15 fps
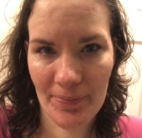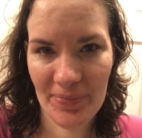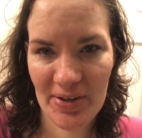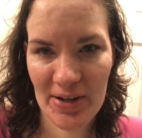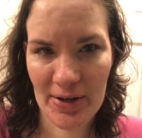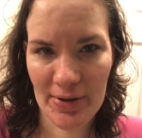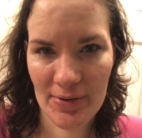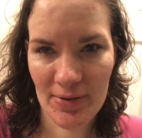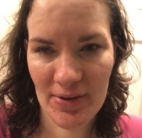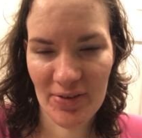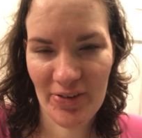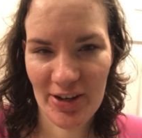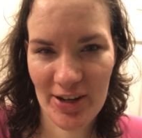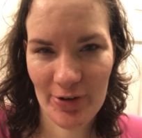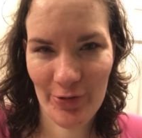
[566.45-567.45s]
yeah, if
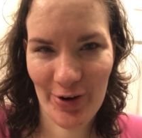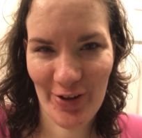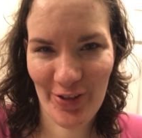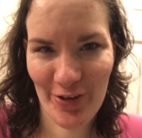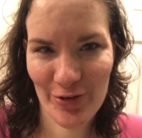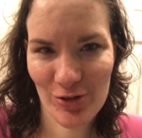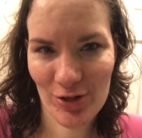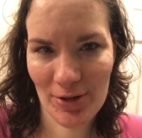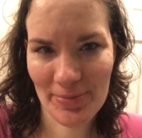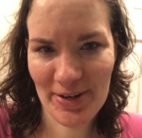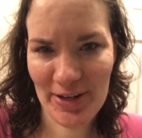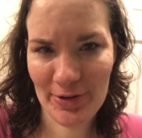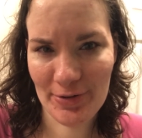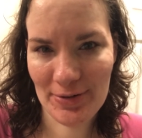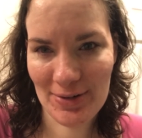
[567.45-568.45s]
I had one of those near me,
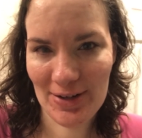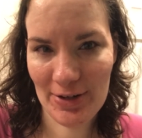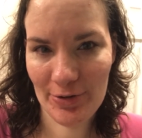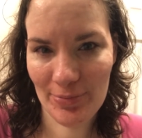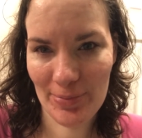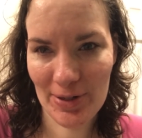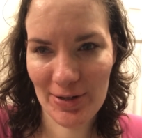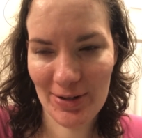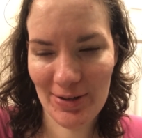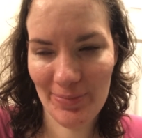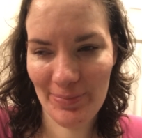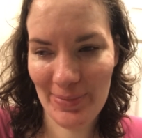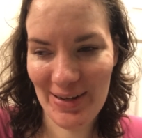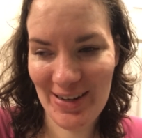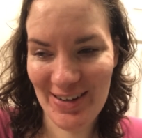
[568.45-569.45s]
I would
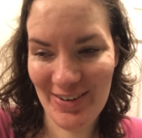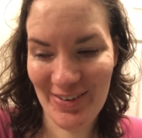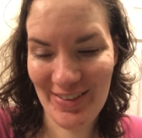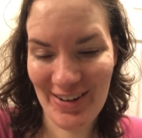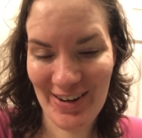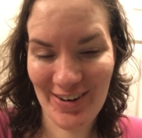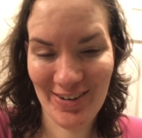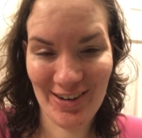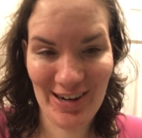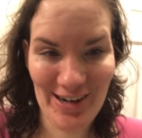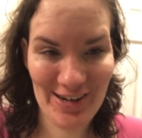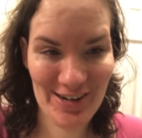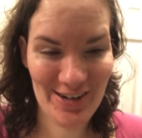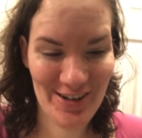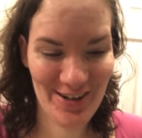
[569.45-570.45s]
be going there a lot.